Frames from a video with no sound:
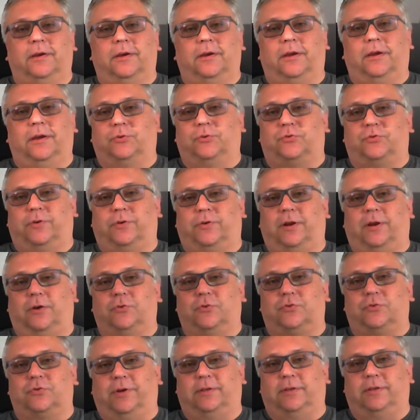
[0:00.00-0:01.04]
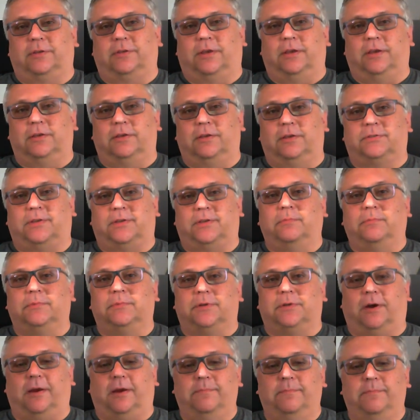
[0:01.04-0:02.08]
intro and outro at the same
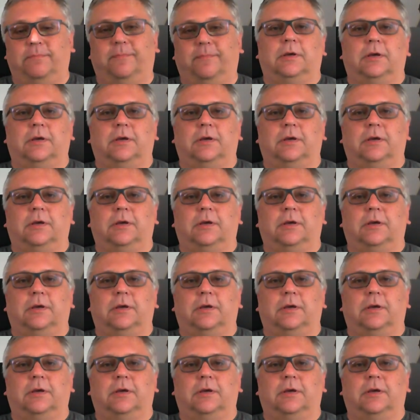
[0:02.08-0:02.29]
time.